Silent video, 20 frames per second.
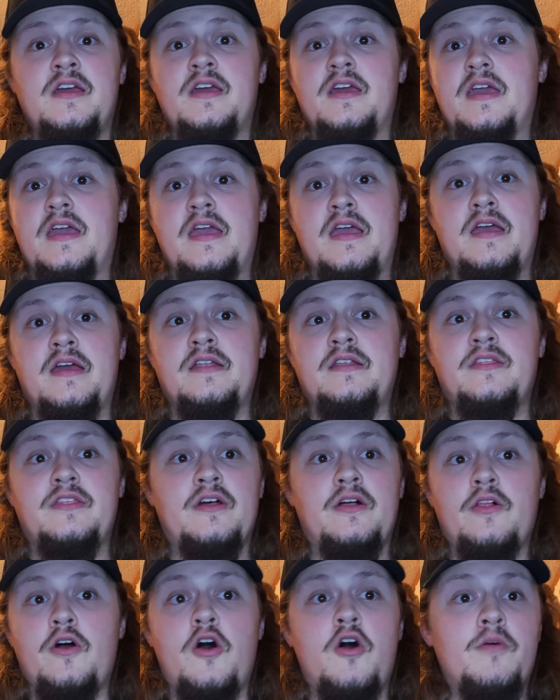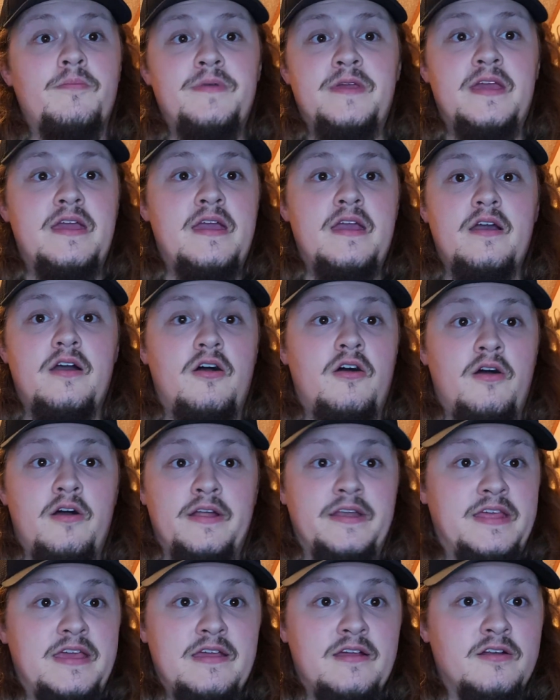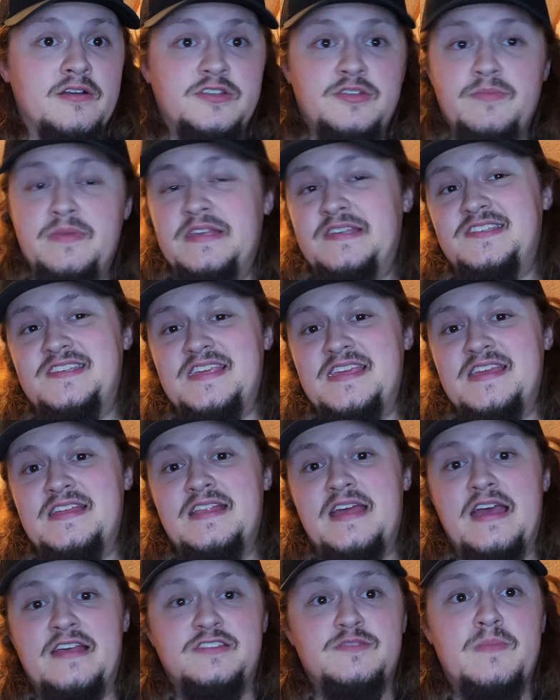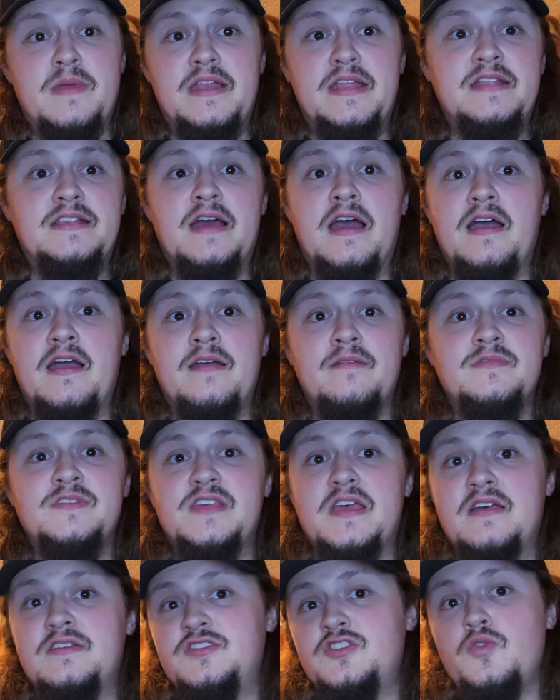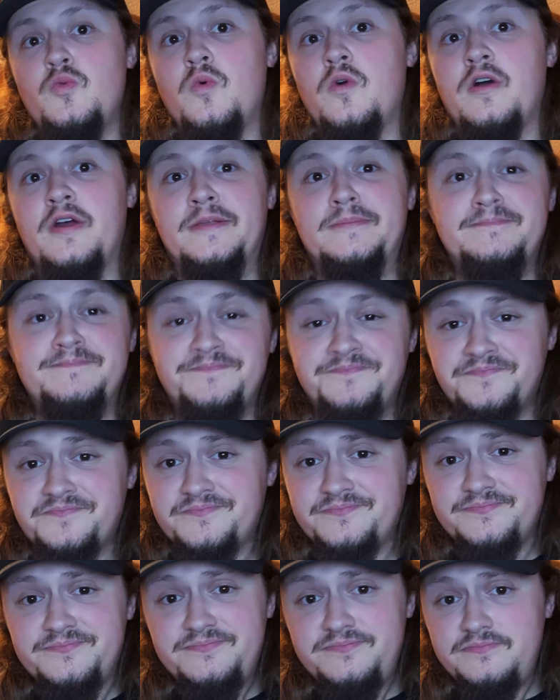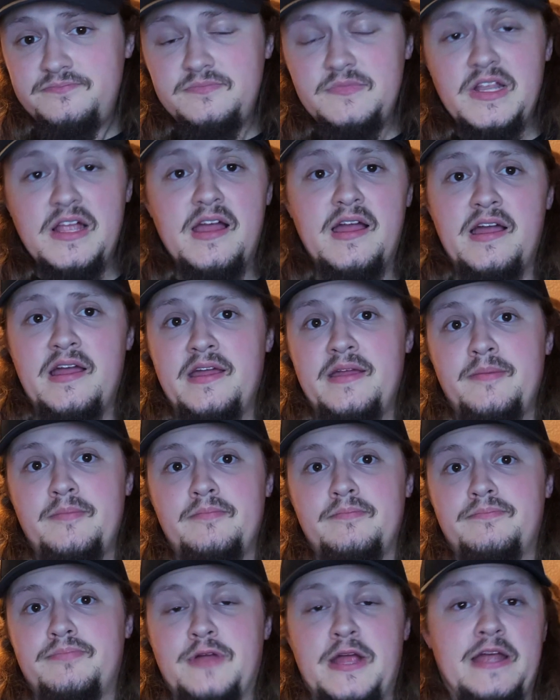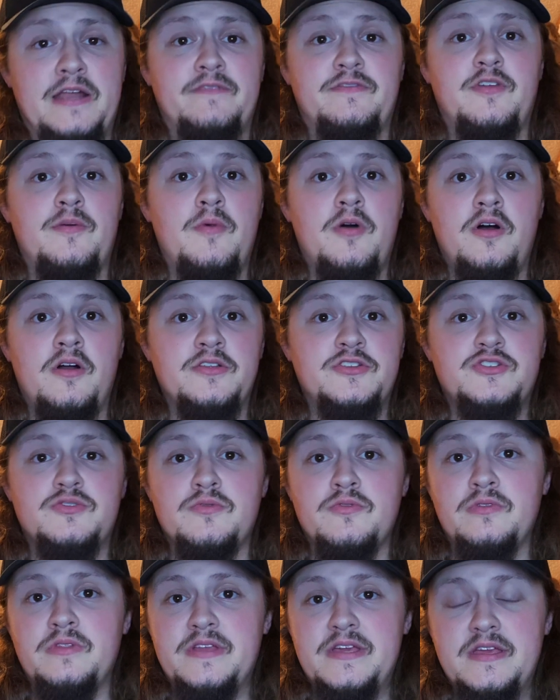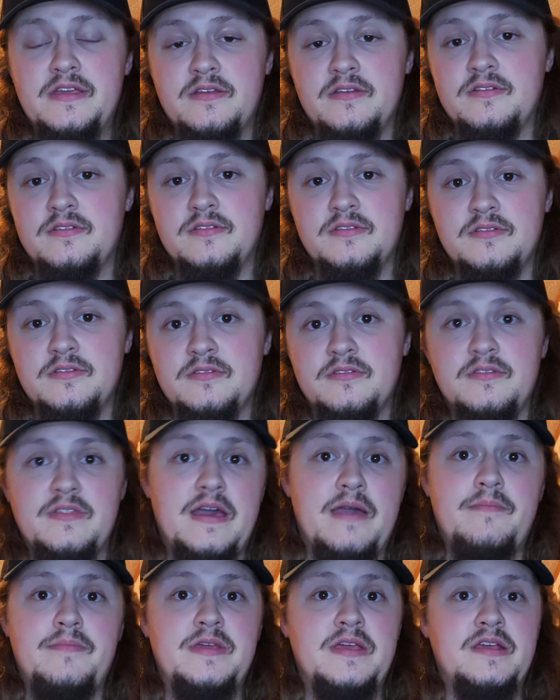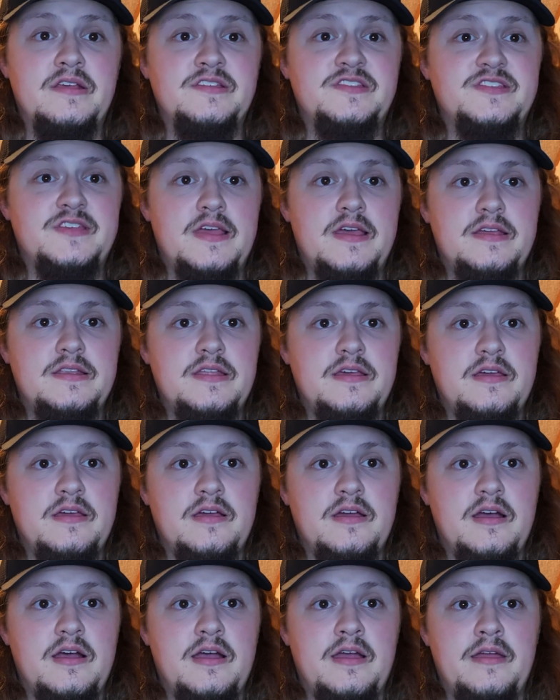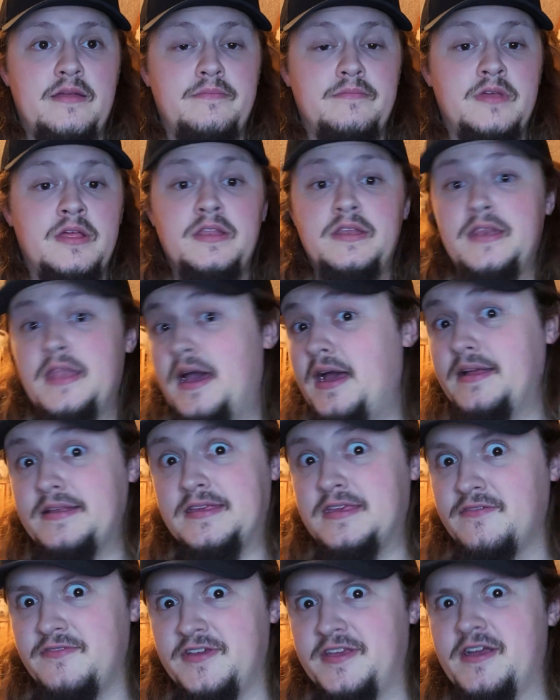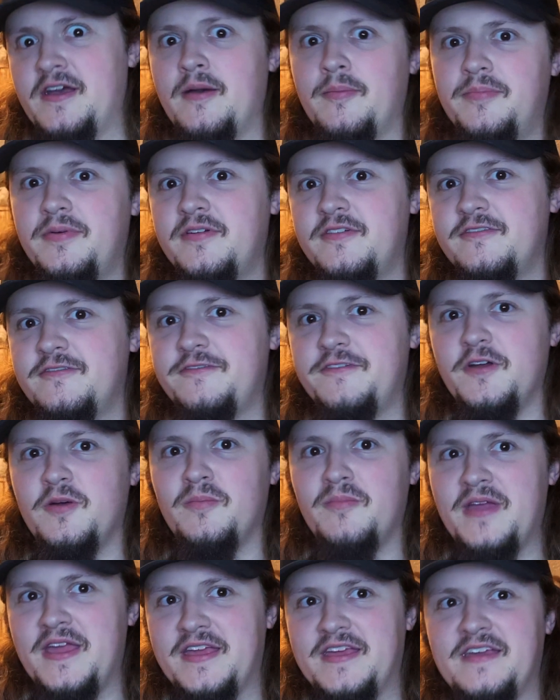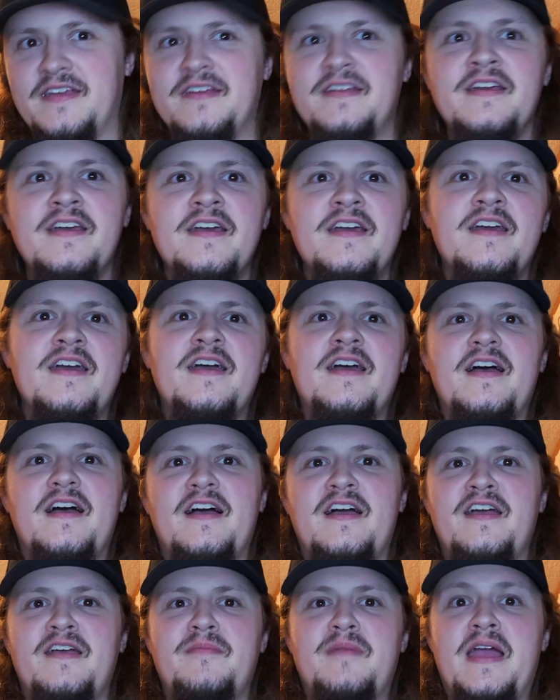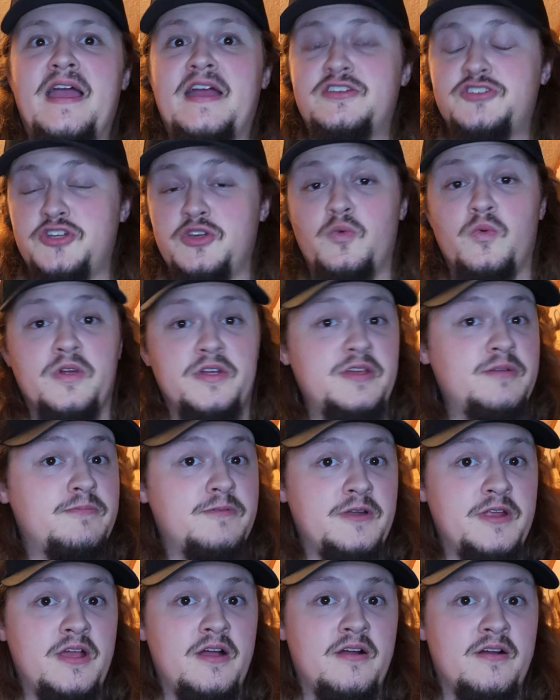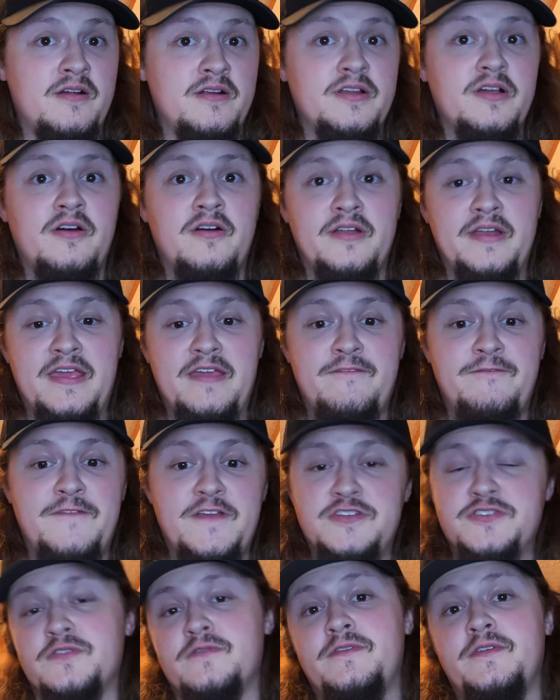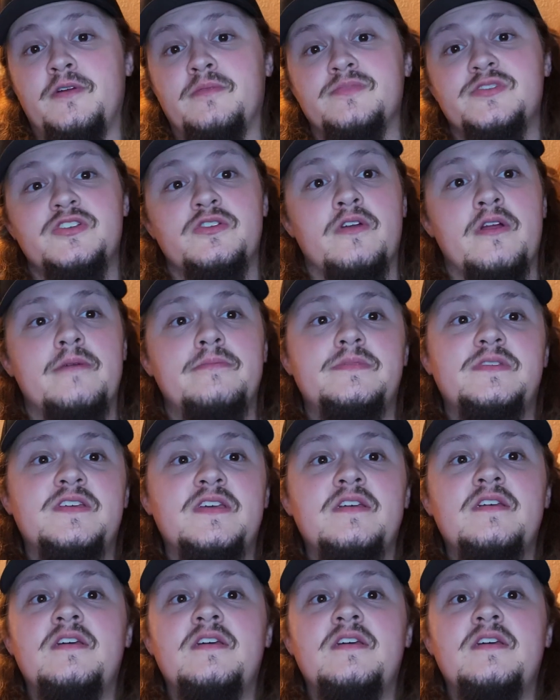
and they'll all be on here to be seen as many times as you want. I'm proud of them all, truly. That being said, I'm not giving up filmmaking. I'm actually working pretty hard on a feature film script.